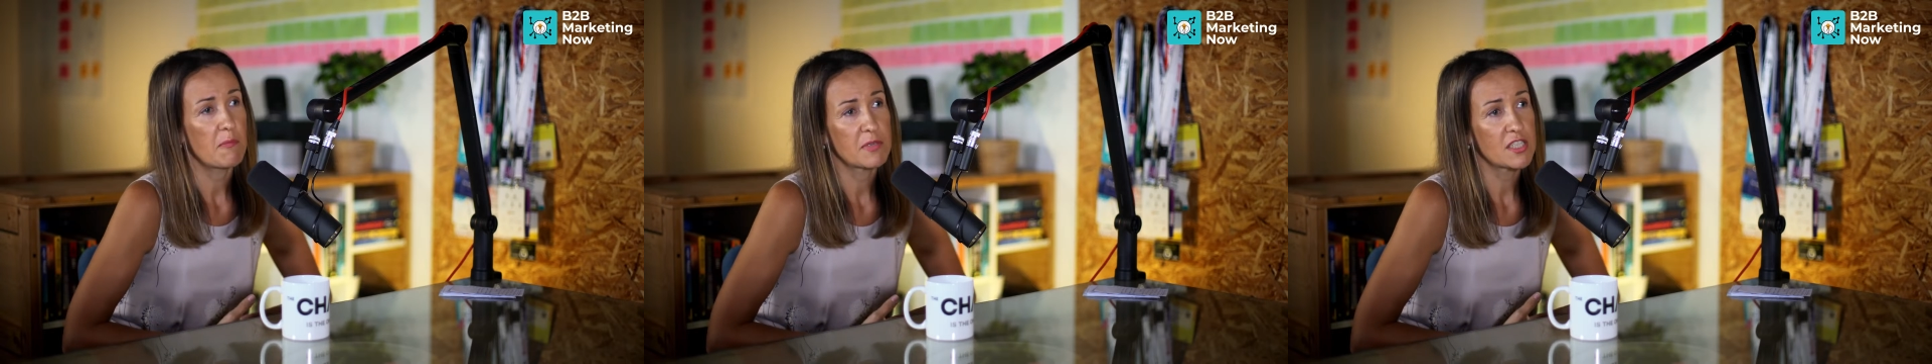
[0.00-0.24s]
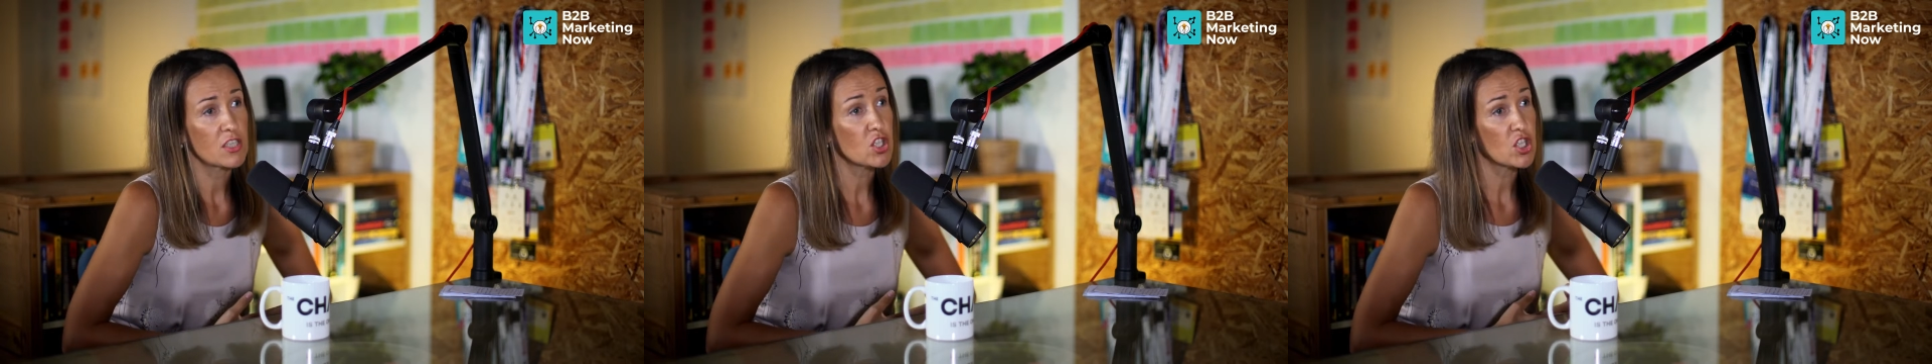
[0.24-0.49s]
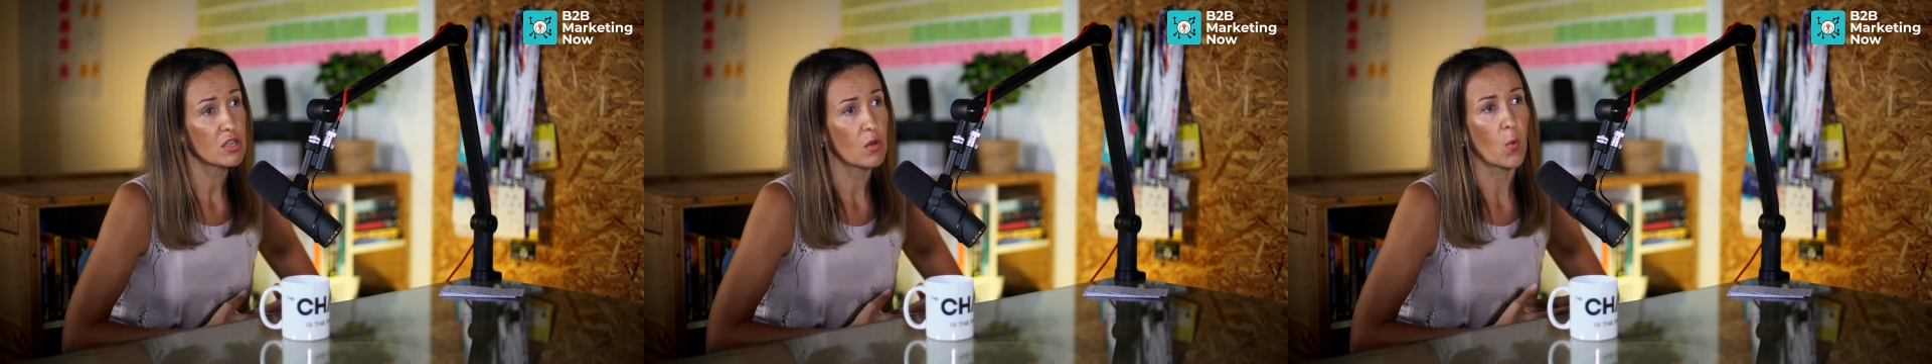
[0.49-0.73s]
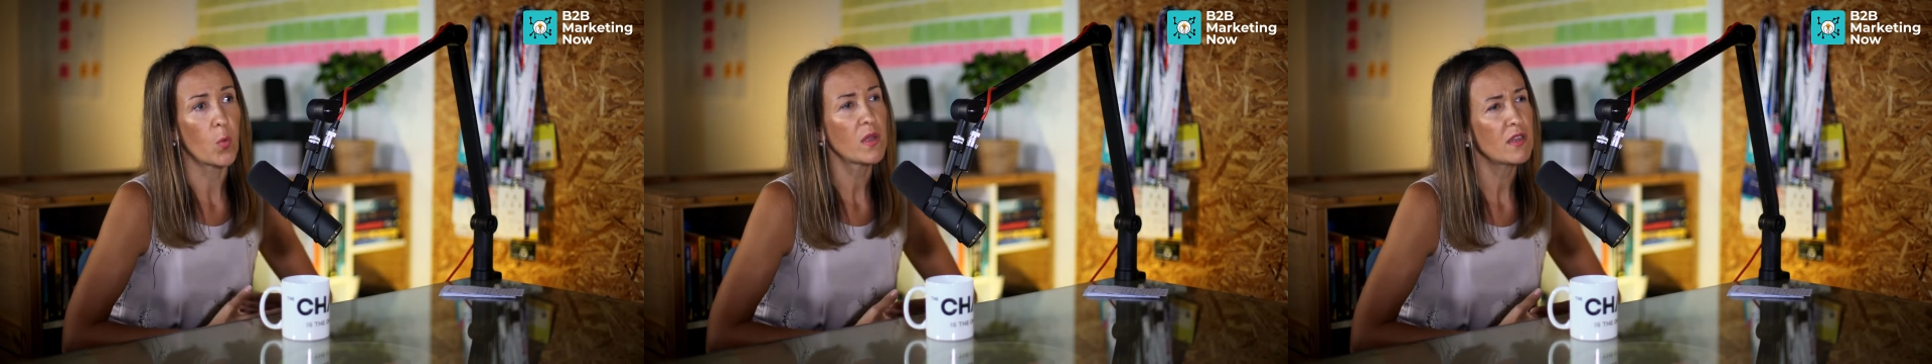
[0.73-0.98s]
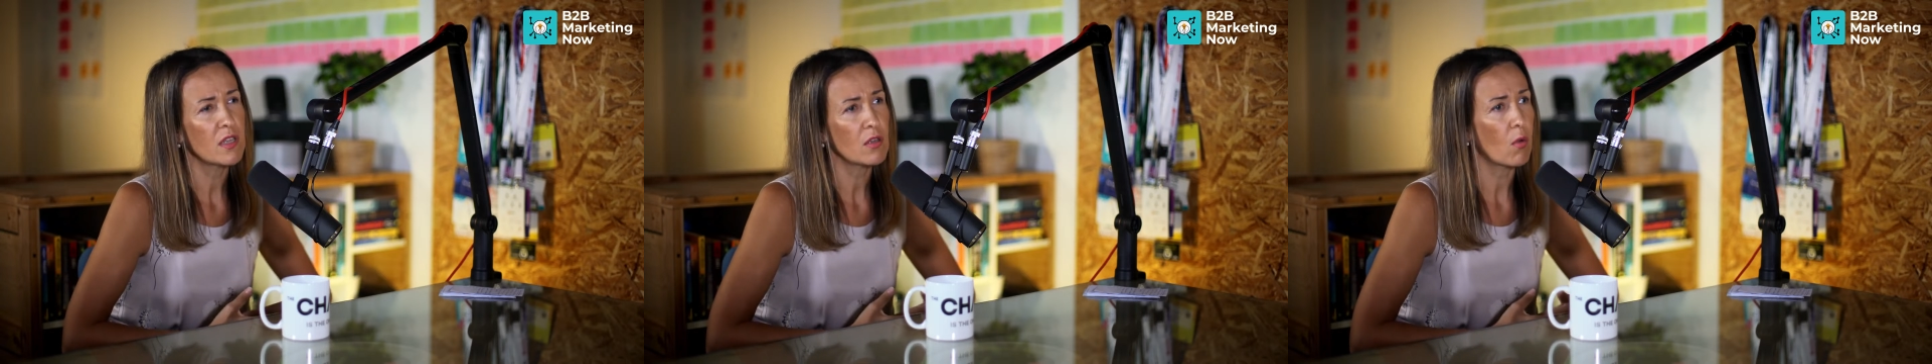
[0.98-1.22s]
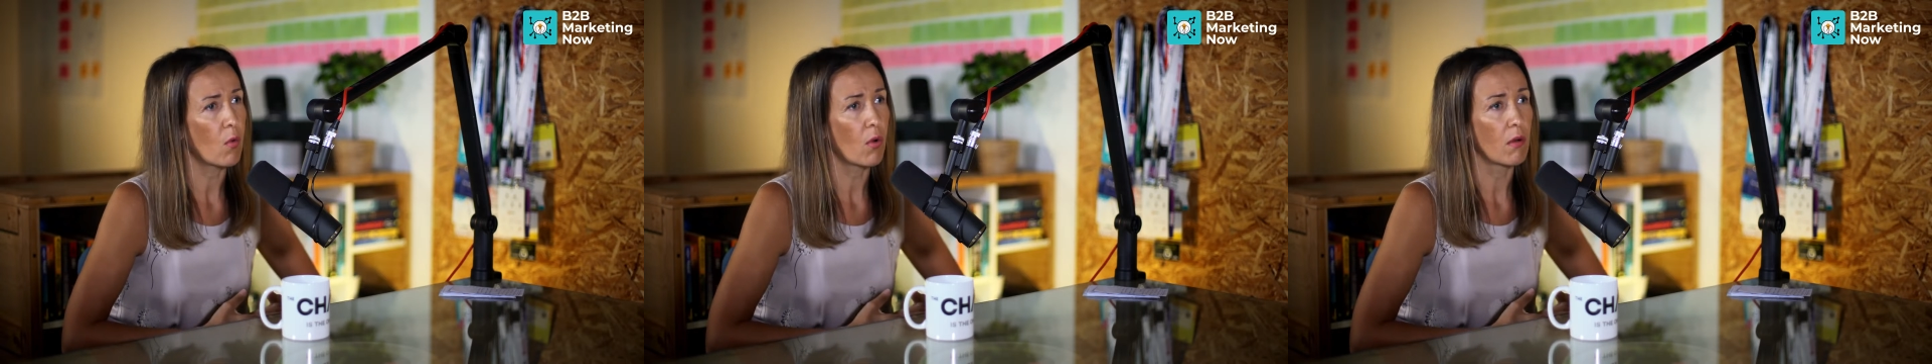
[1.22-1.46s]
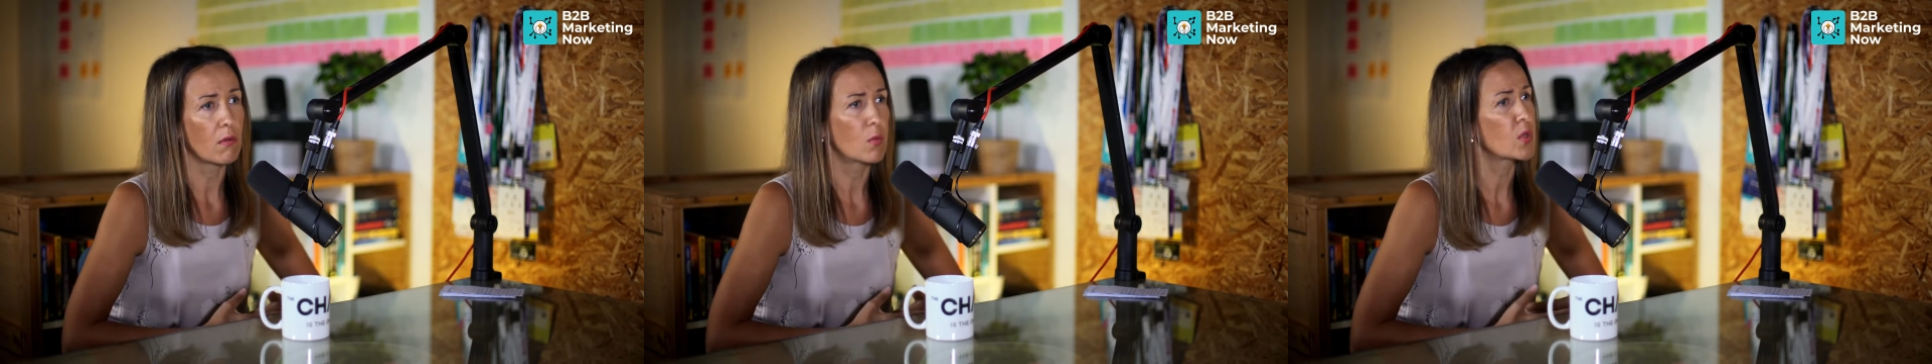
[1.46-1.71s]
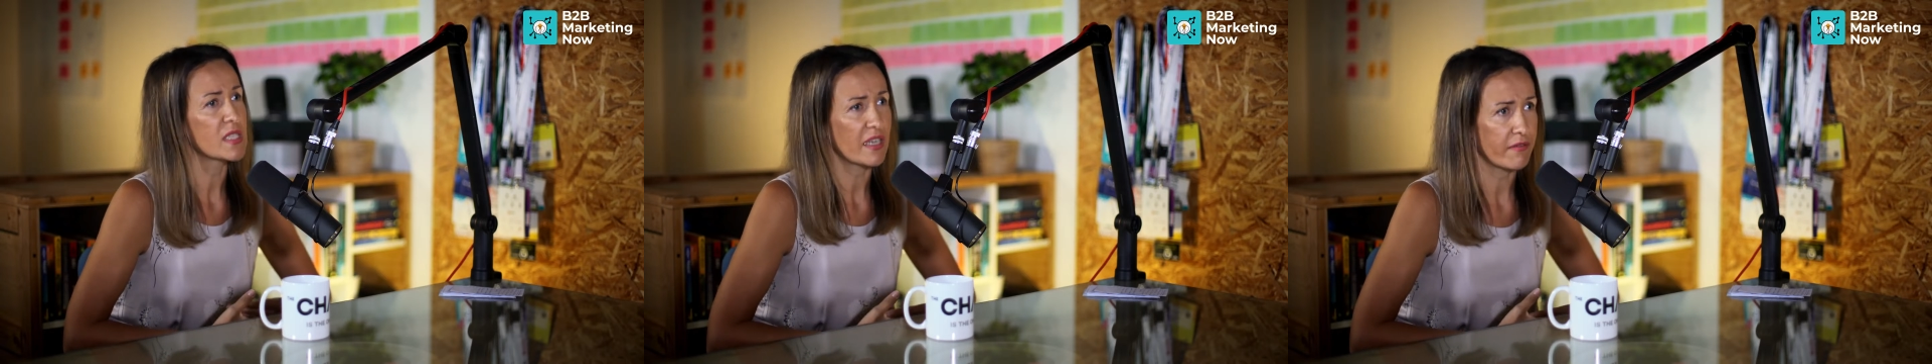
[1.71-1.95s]
potential or willing or
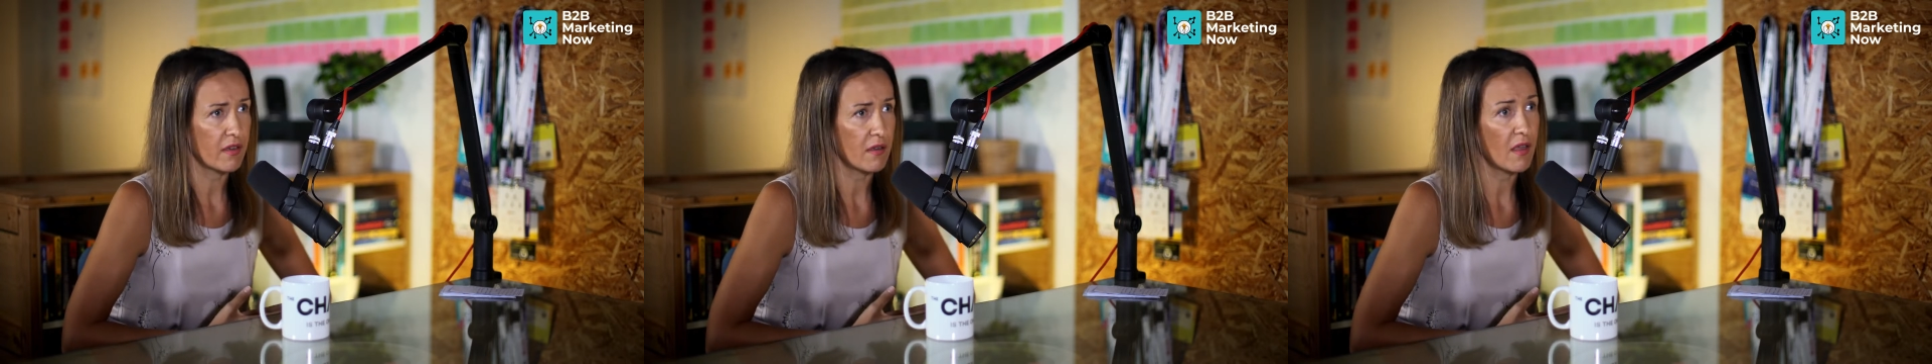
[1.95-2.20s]
whatever.